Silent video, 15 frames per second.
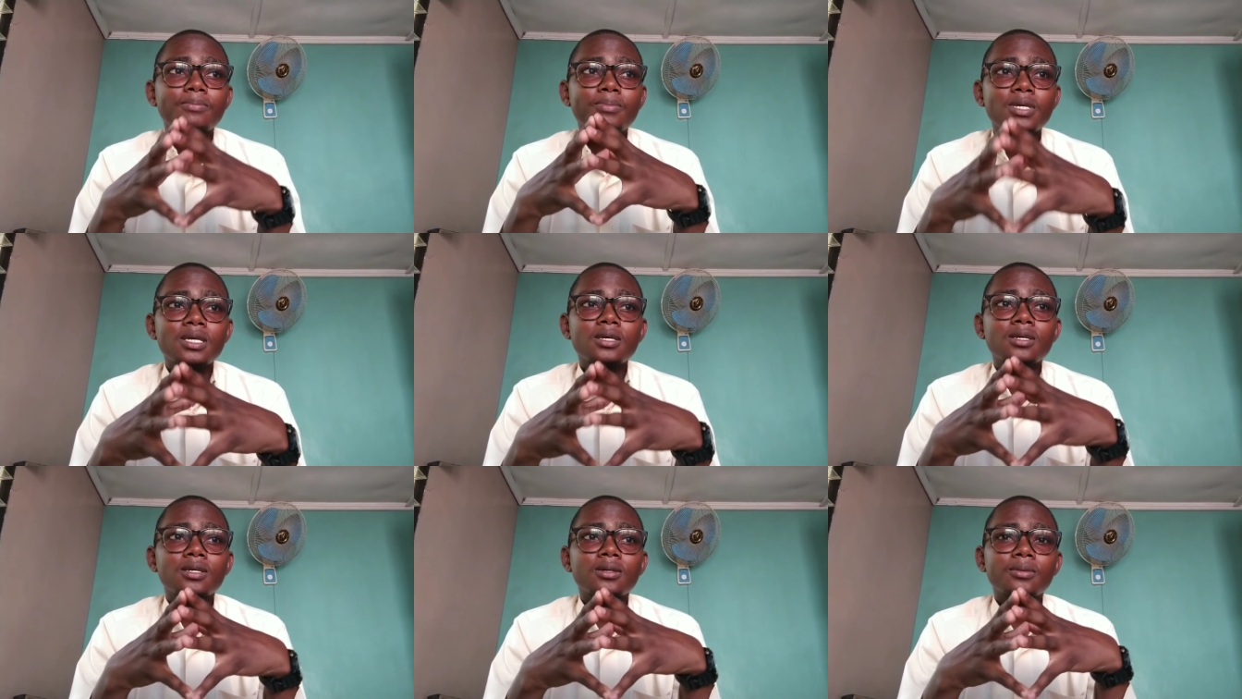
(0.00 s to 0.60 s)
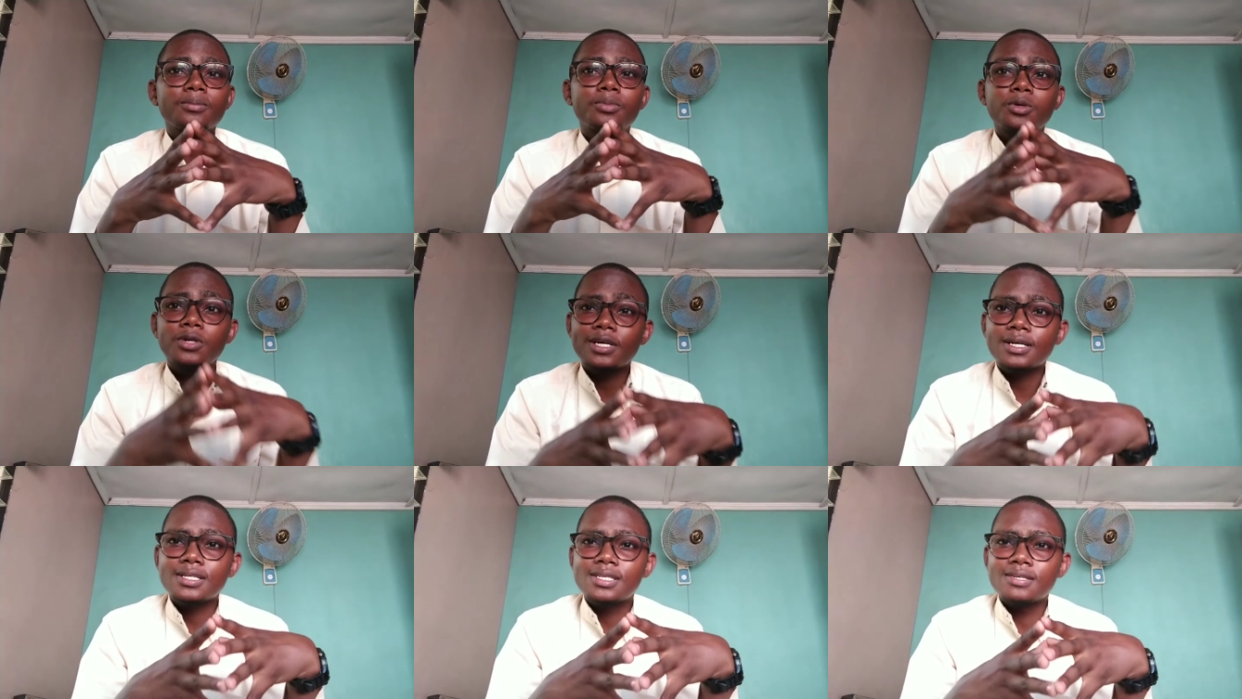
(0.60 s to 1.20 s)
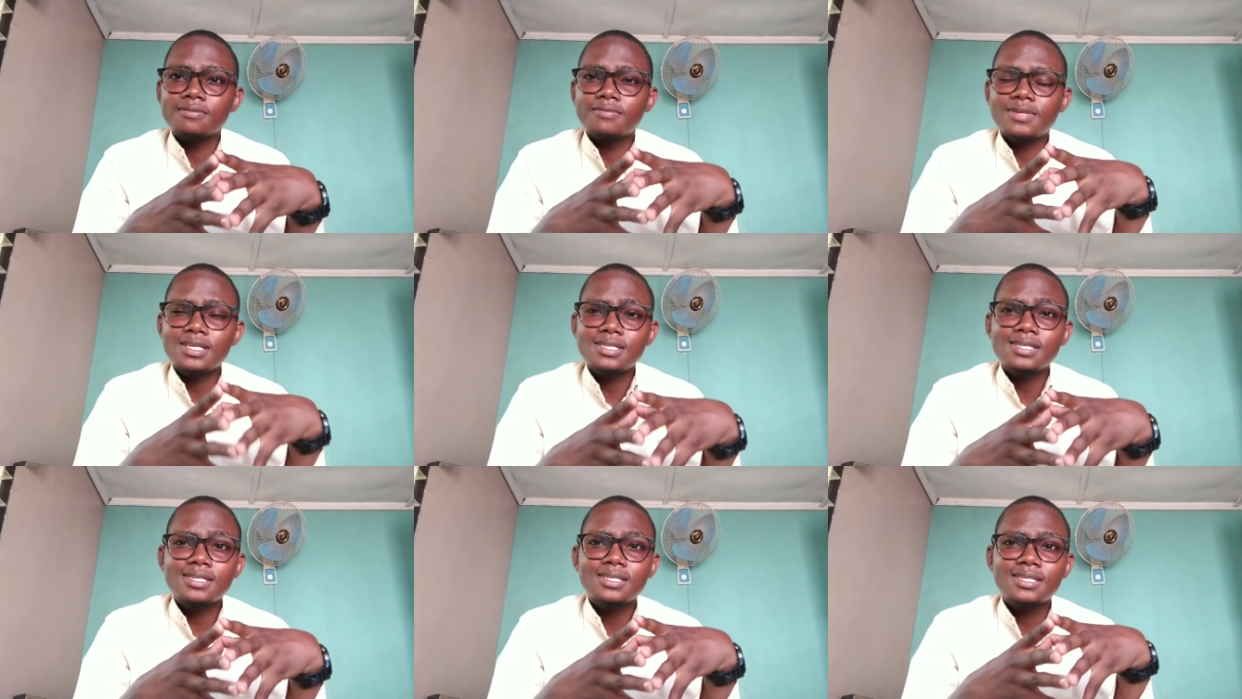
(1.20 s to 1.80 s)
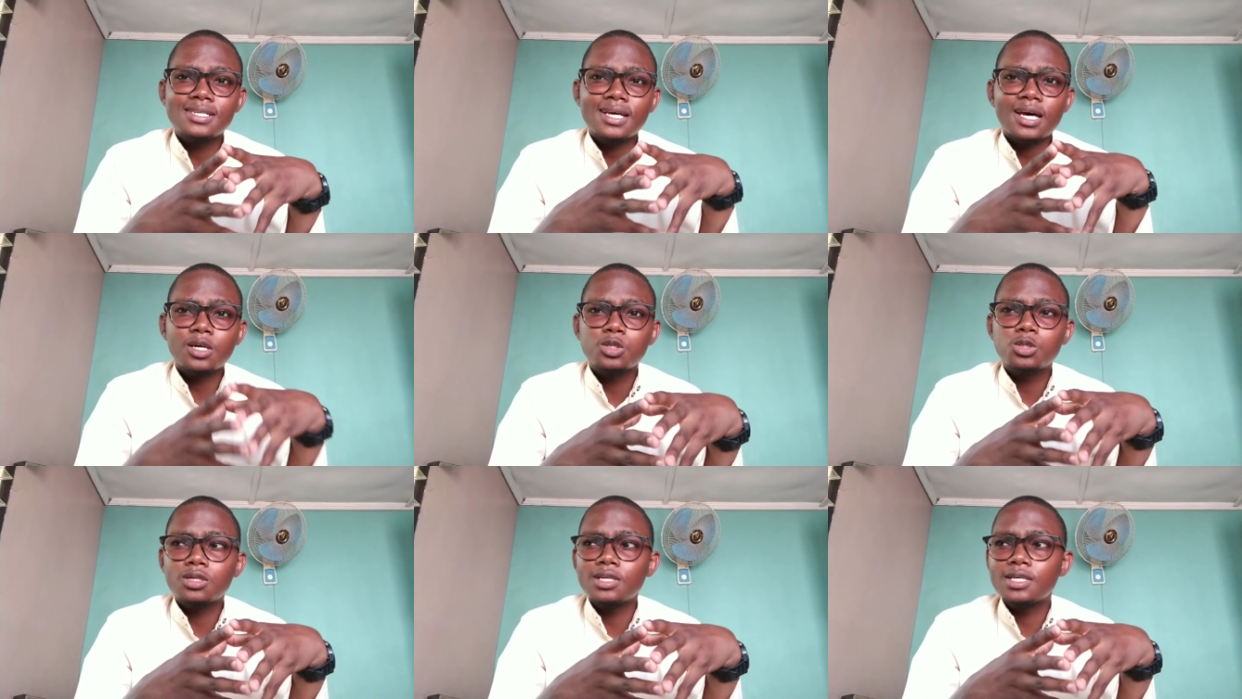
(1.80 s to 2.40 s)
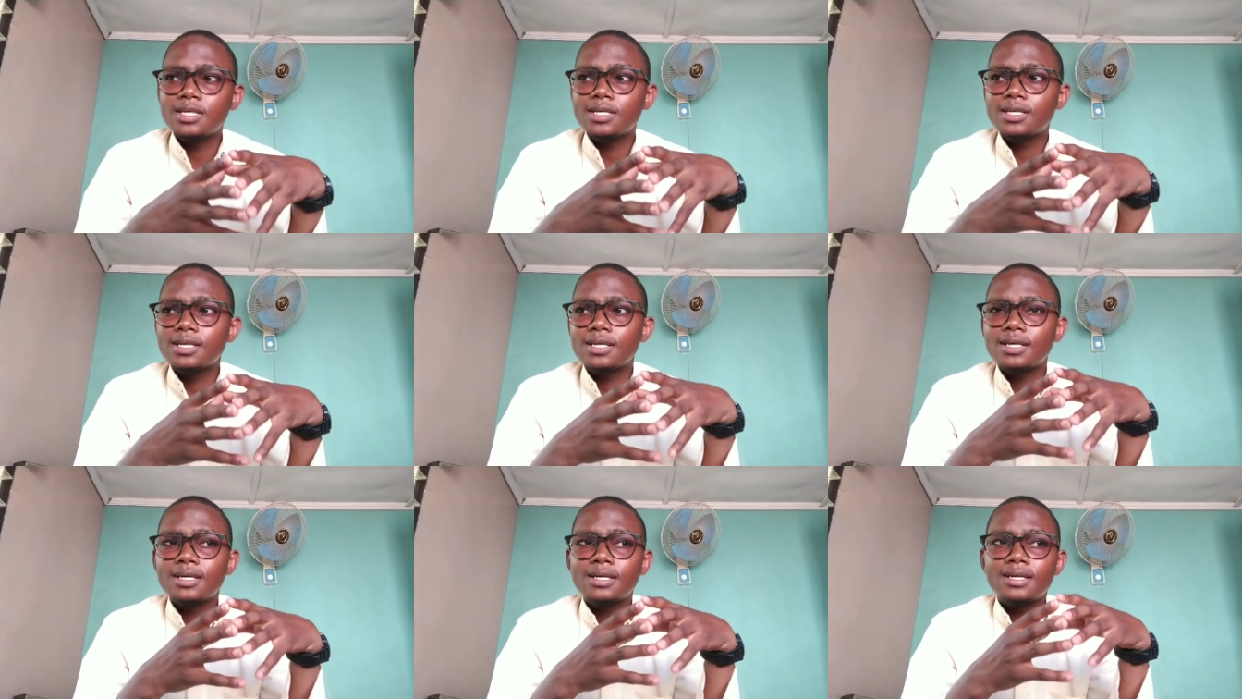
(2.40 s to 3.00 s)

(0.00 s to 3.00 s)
being productive doesn't actually